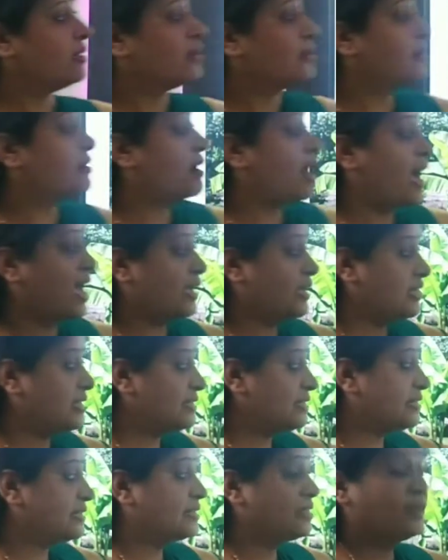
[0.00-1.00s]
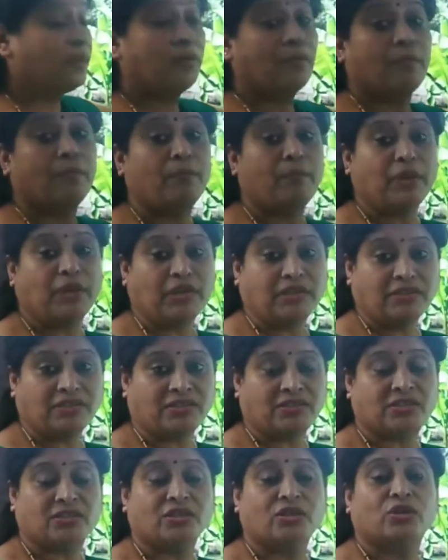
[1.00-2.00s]
rice,
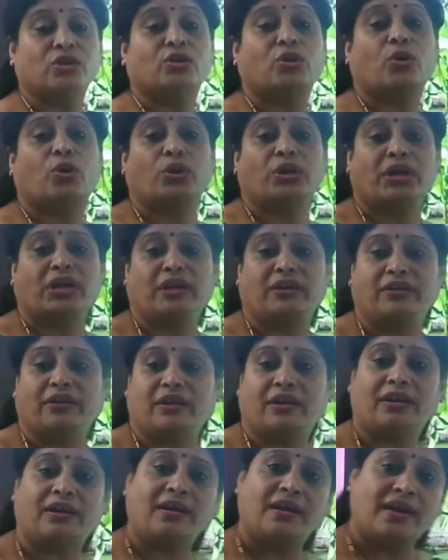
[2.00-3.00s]
mint, coriander,